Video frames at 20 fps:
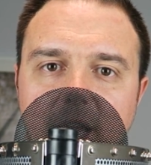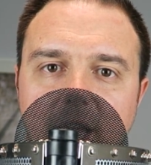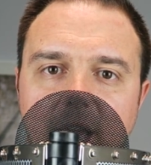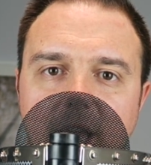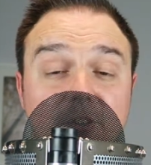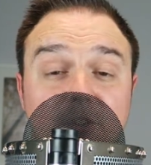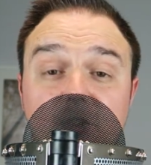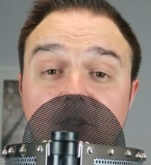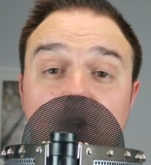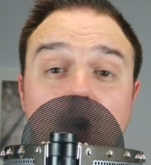
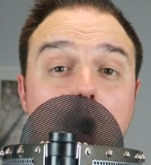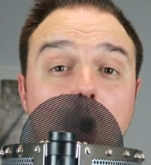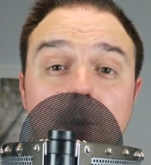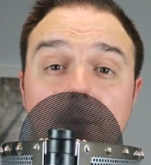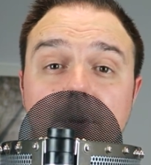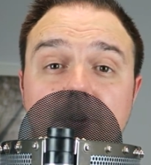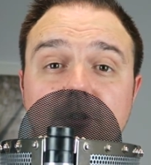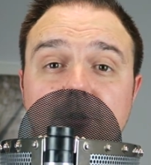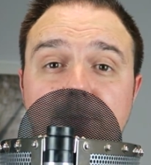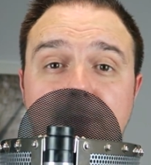It's so
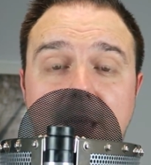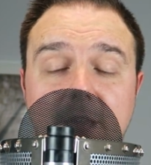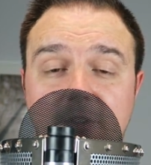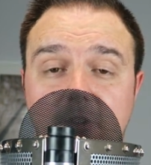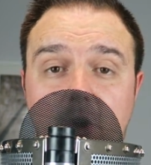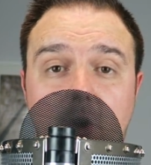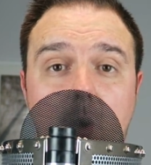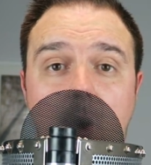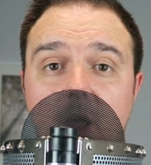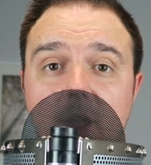much
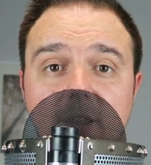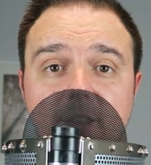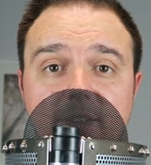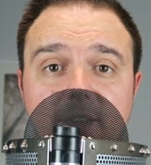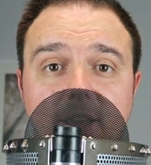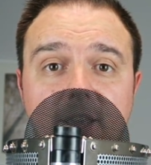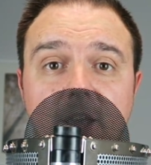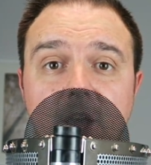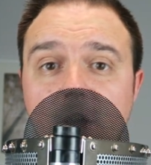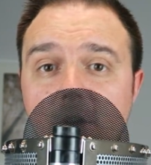better
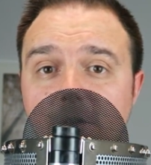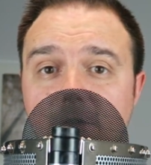quality